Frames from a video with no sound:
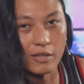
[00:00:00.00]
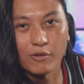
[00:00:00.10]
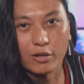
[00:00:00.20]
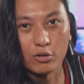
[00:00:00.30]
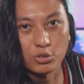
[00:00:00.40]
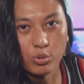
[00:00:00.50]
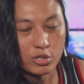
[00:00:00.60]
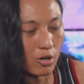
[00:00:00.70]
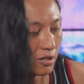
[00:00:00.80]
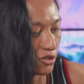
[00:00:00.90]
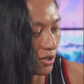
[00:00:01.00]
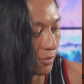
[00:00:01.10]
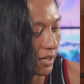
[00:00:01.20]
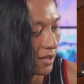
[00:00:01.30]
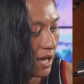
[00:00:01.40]
if I go to TwitchCon or
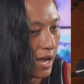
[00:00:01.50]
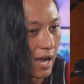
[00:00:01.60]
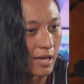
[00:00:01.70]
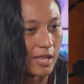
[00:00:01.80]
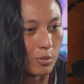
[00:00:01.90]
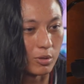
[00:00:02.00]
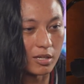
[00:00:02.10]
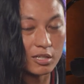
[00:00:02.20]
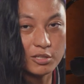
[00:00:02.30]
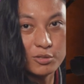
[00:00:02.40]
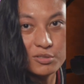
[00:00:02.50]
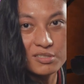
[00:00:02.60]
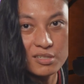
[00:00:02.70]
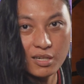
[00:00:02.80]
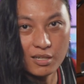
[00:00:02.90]
something and then we could
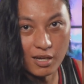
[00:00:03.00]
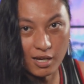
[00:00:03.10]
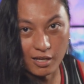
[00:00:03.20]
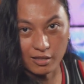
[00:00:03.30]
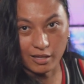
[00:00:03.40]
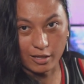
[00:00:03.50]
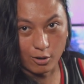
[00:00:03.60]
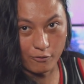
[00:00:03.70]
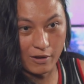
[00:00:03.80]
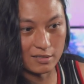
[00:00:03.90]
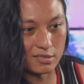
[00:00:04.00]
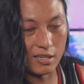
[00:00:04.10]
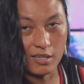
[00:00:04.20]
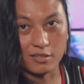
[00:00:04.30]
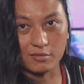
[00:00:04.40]
use uh, like our
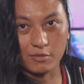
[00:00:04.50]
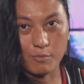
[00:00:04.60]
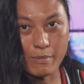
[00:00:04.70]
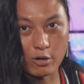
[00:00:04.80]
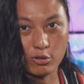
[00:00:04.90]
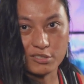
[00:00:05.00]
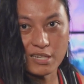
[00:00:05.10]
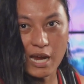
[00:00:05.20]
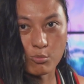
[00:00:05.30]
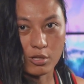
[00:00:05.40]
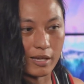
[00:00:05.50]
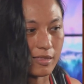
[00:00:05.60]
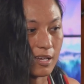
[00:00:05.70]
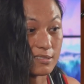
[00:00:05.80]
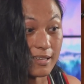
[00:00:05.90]
fancy mirrorless camera
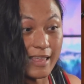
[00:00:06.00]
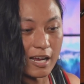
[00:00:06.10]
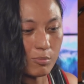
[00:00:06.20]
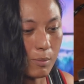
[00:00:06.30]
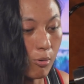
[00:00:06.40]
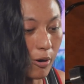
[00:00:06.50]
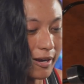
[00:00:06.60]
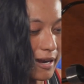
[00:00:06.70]
like this, and that can be pointed